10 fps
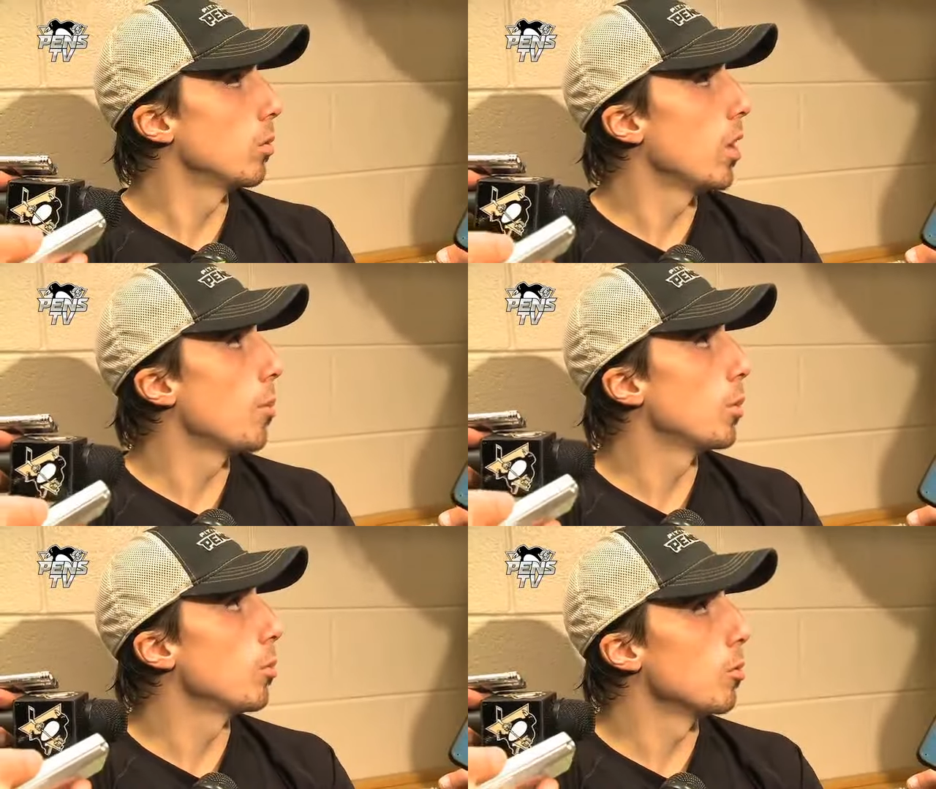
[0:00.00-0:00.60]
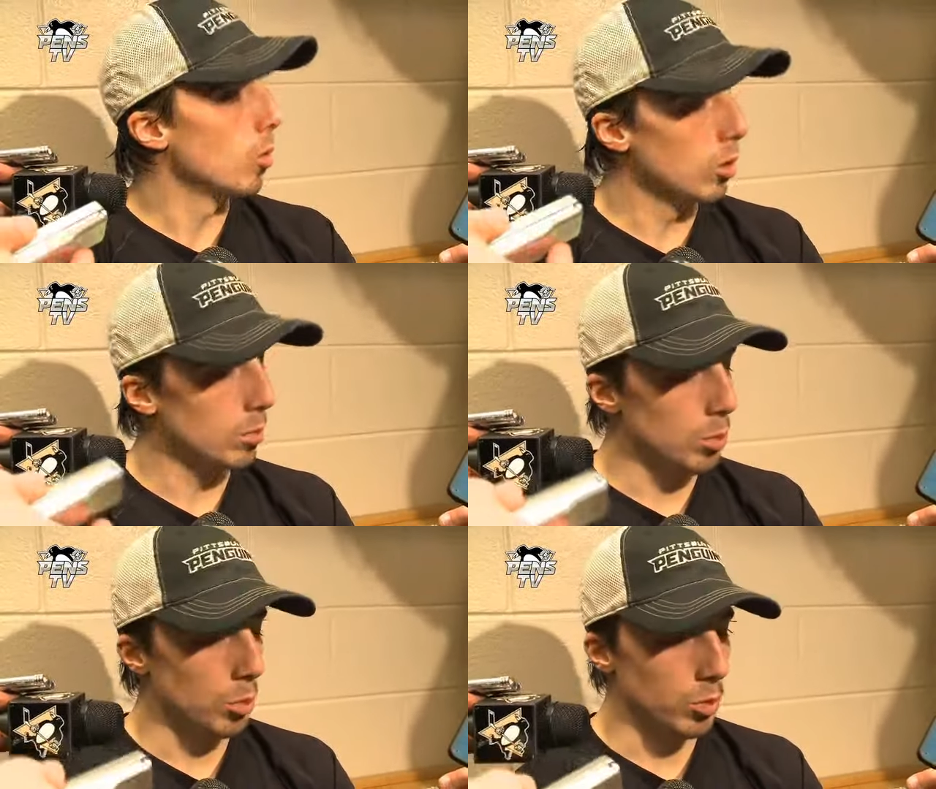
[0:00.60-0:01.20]
It happened before
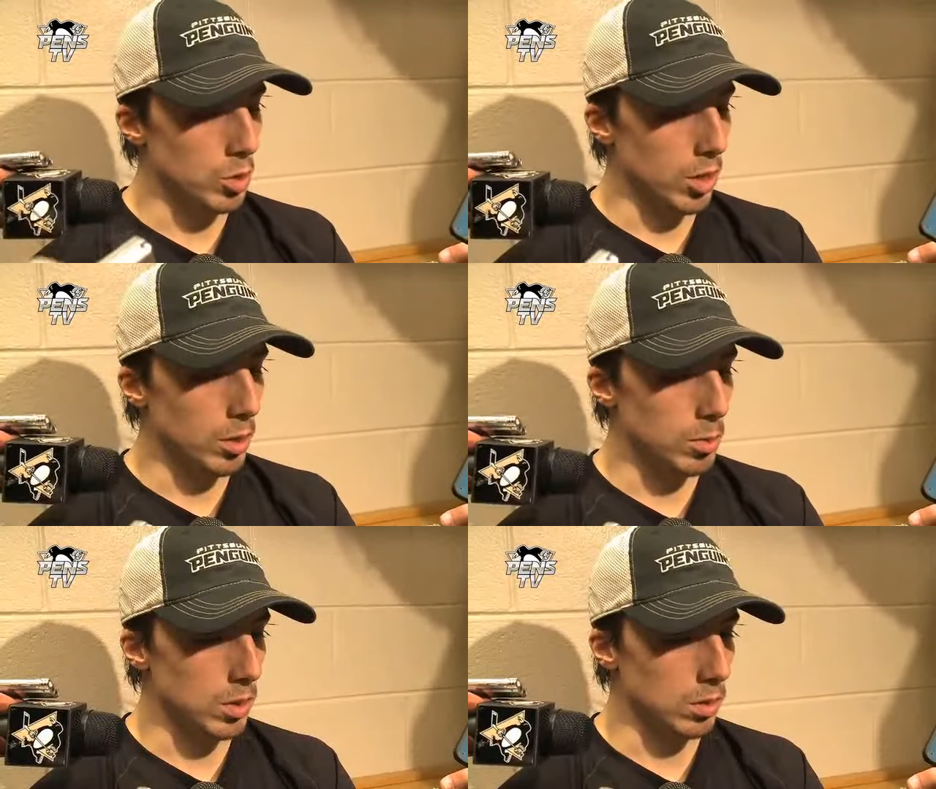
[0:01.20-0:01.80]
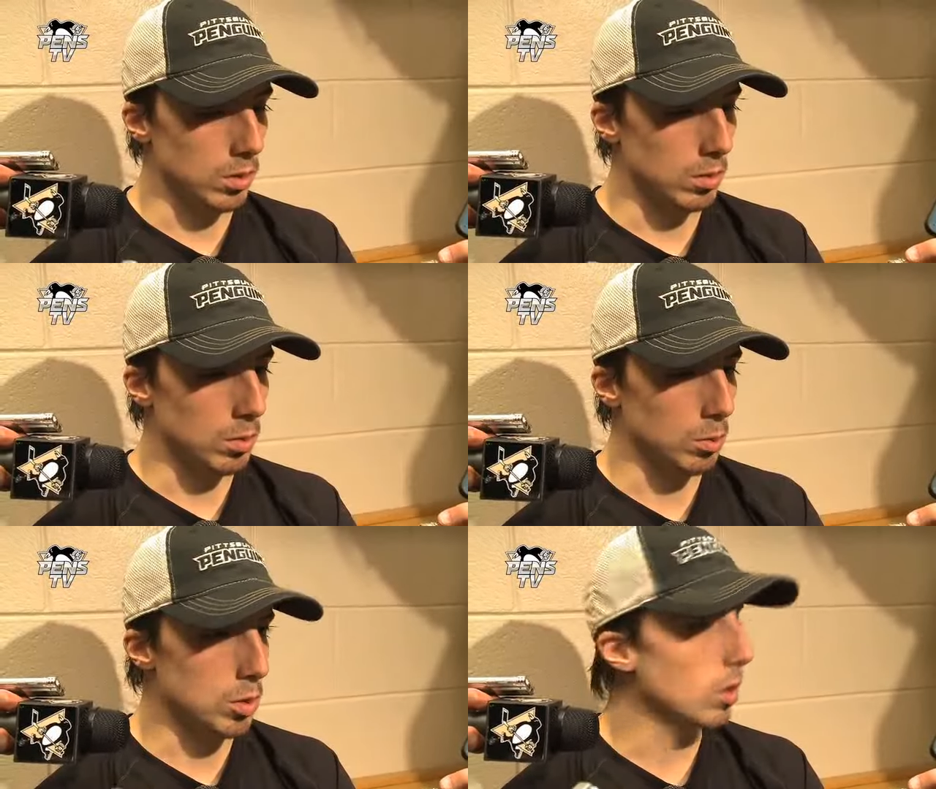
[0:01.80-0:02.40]
first games, and
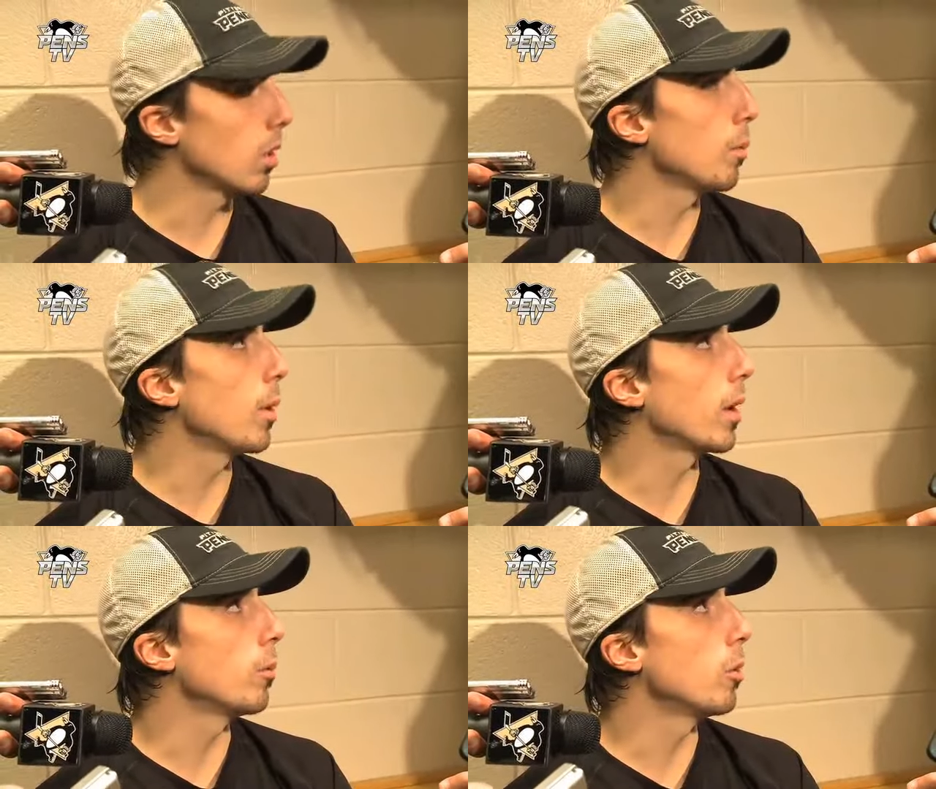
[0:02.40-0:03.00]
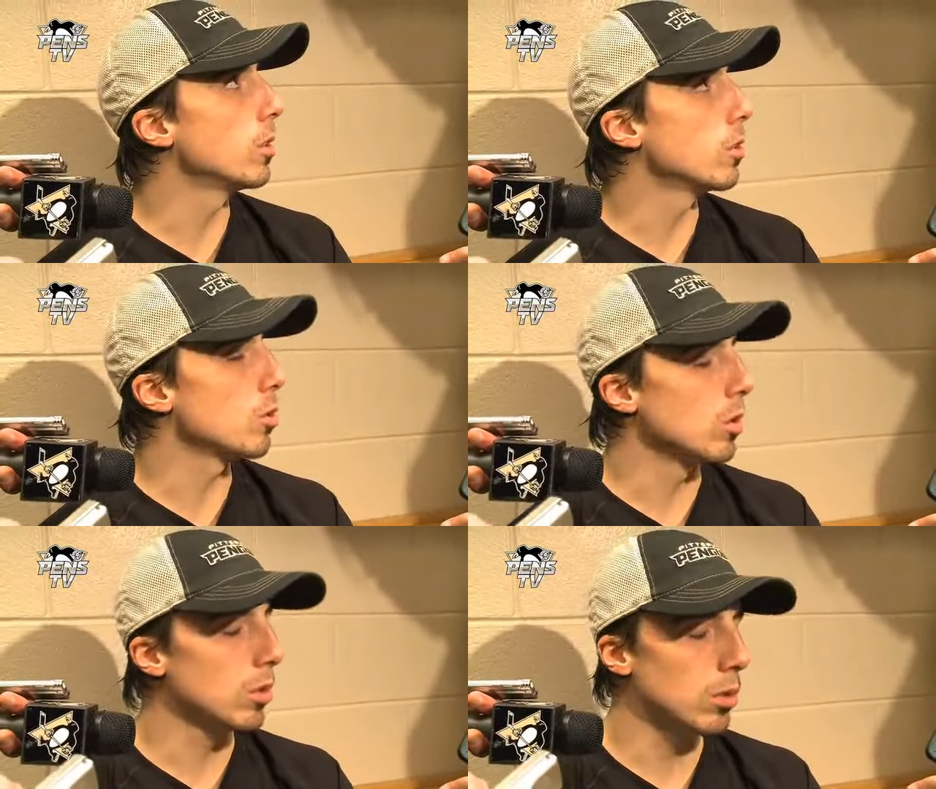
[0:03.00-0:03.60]
we still came back and won.
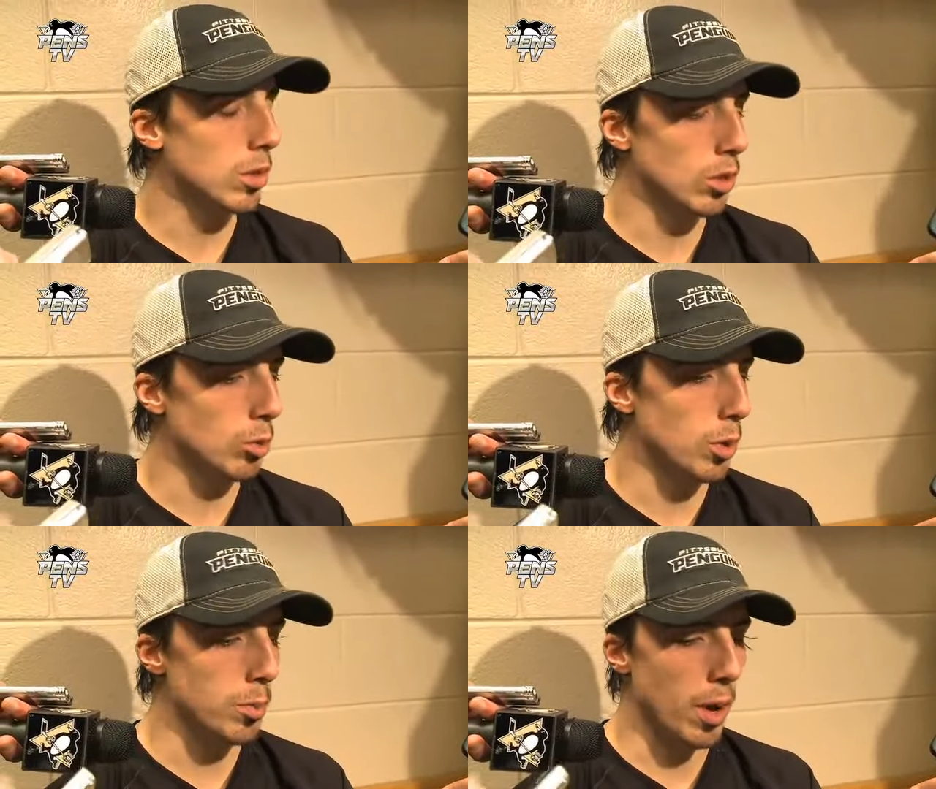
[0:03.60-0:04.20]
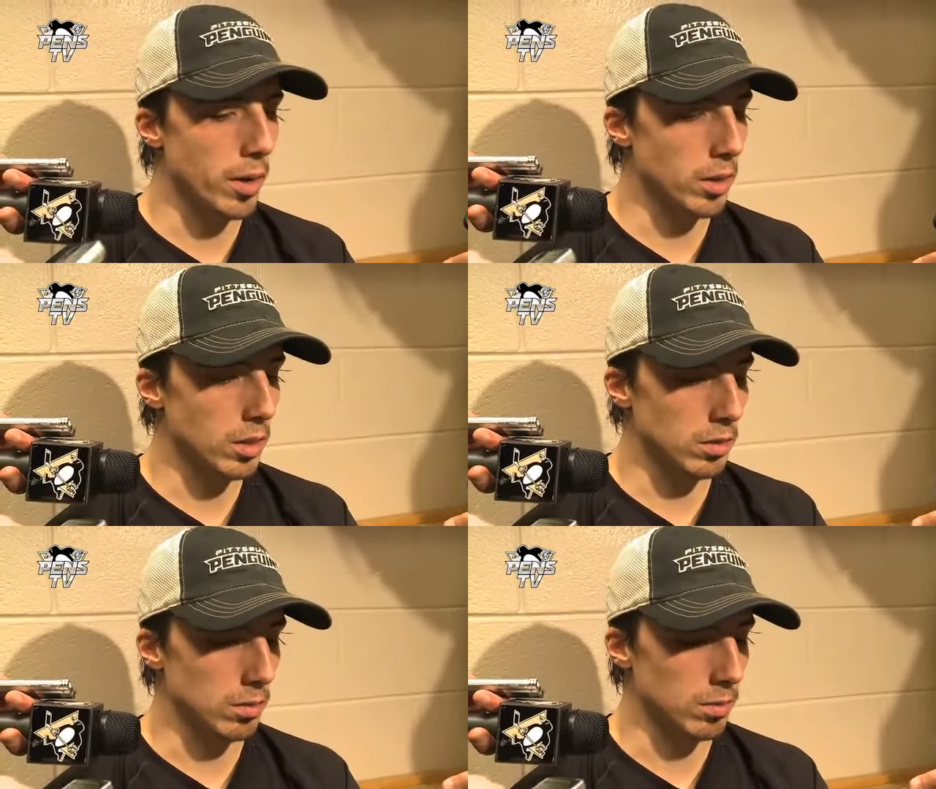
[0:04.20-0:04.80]
So I think nobody
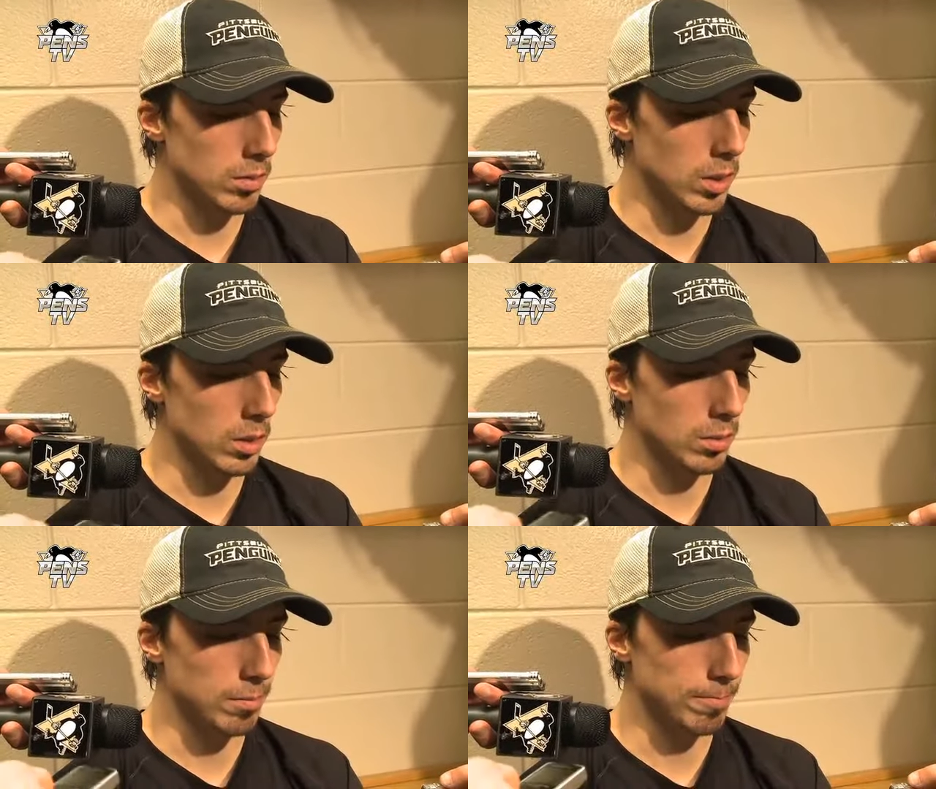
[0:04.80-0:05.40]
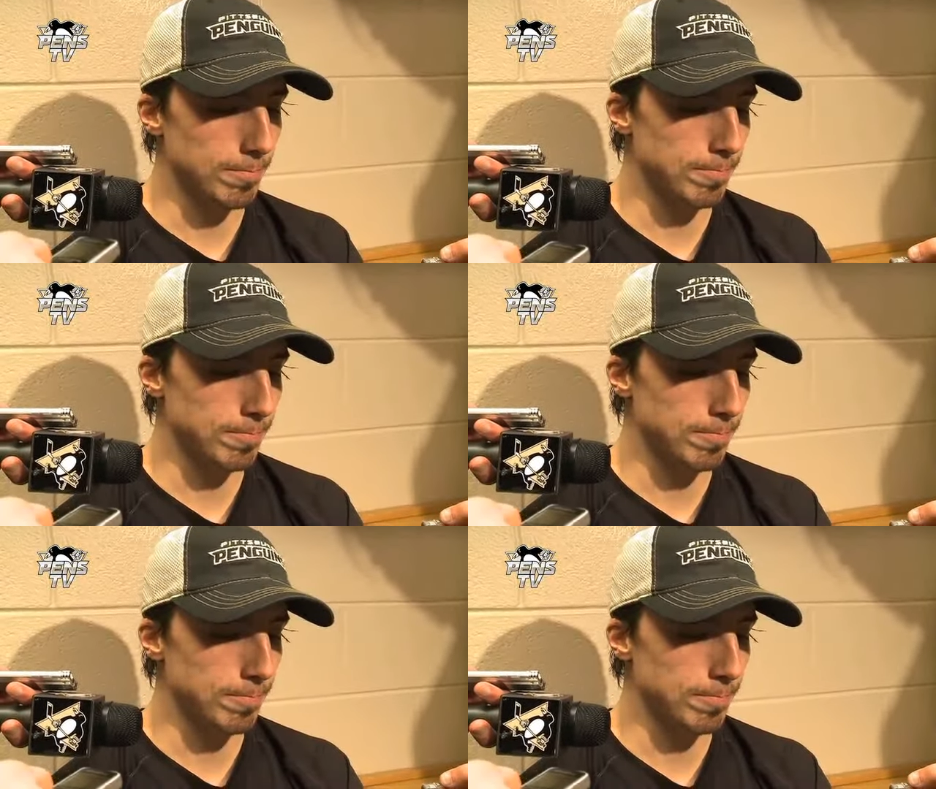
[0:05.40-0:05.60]
panicked, and um,